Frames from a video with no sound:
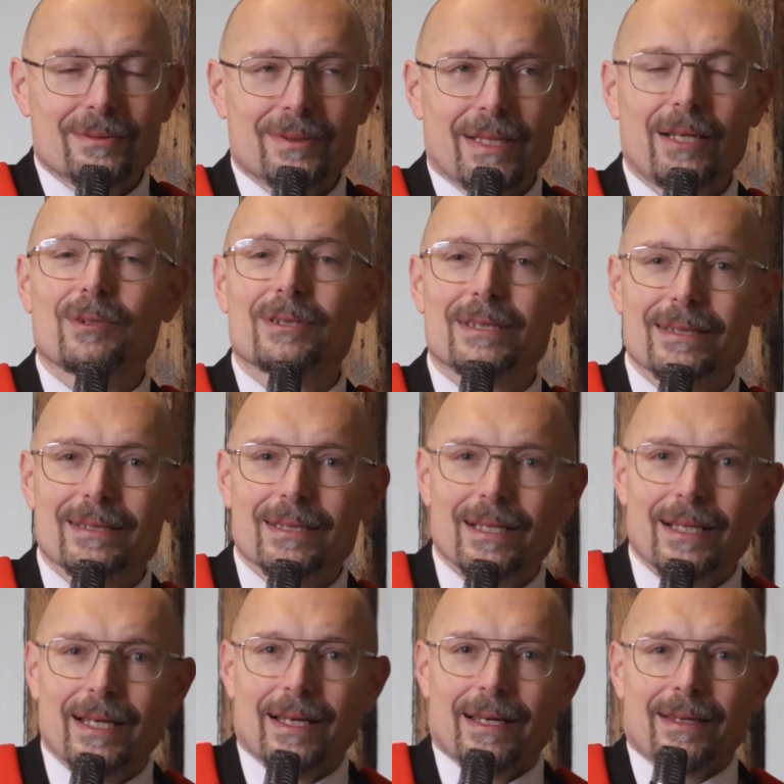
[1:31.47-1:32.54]
And what's it?
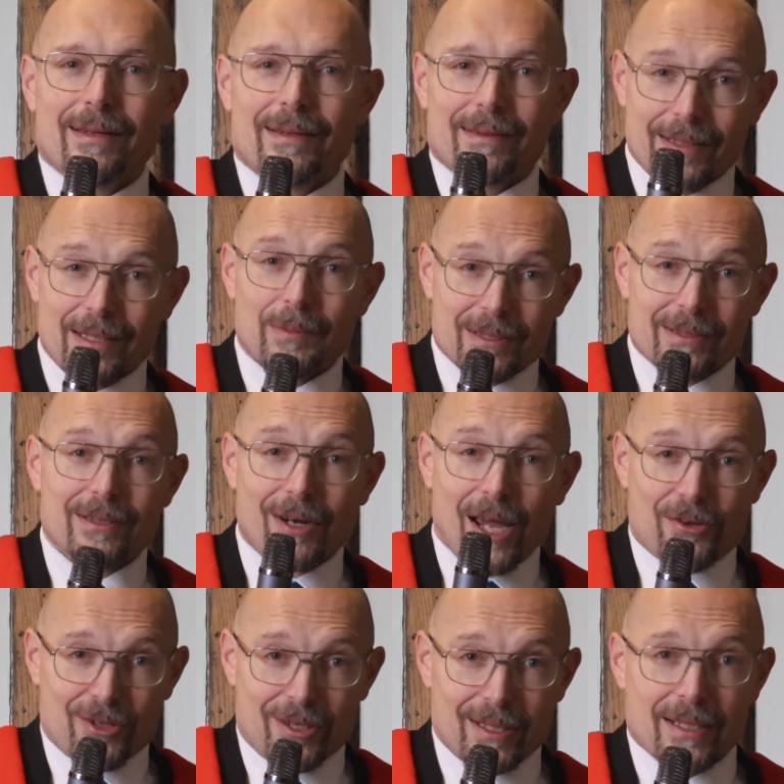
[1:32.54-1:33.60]
Think about it
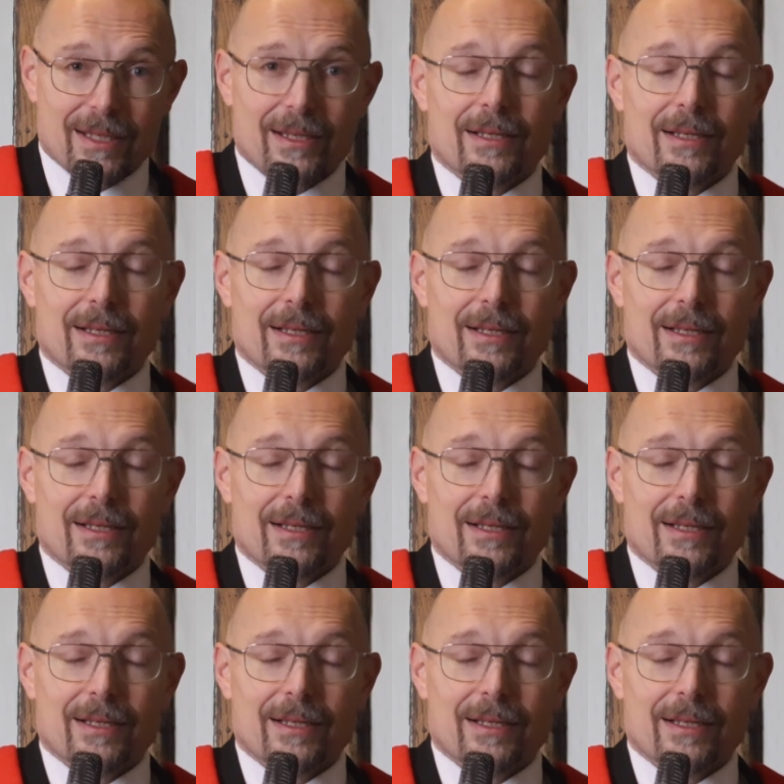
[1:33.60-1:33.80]
rationally.